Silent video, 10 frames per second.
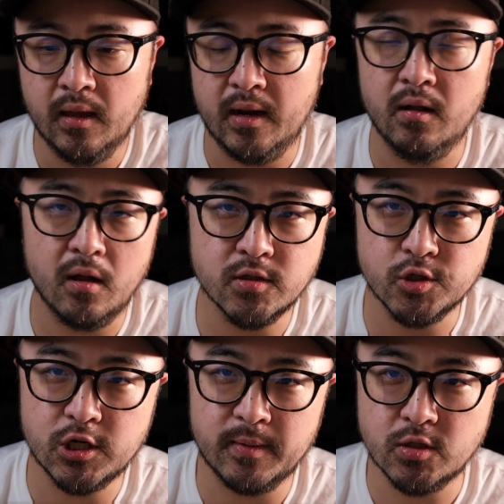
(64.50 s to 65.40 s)
And I'll also
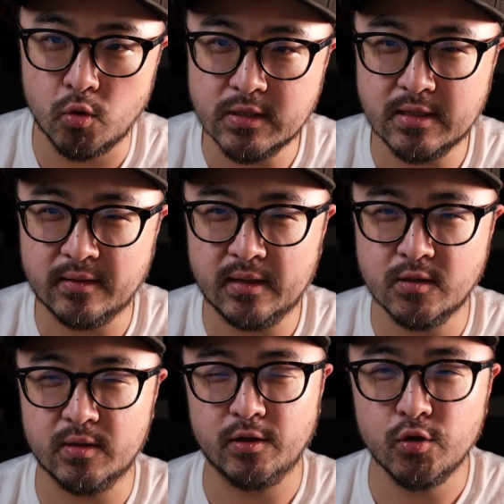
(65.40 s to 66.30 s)
share my sources at the end so
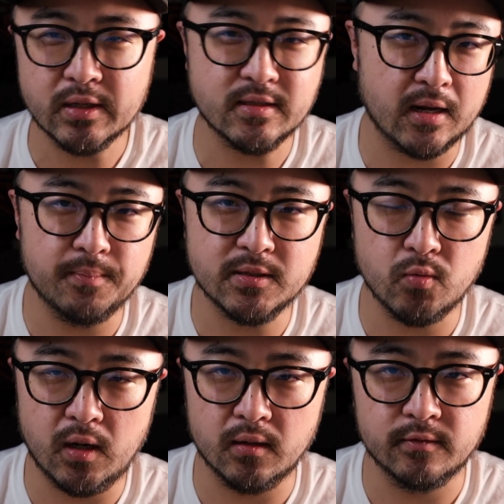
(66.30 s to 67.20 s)
that you can sign up as
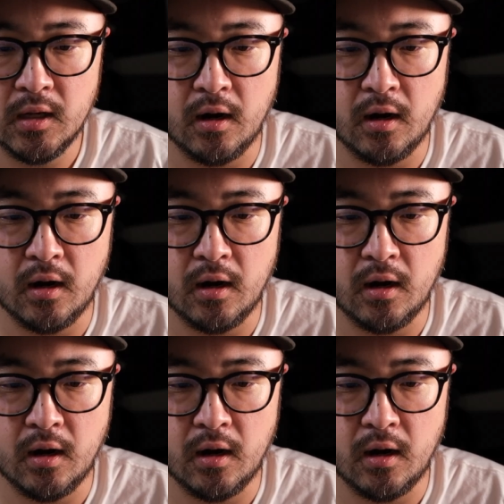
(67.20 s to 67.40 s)
well.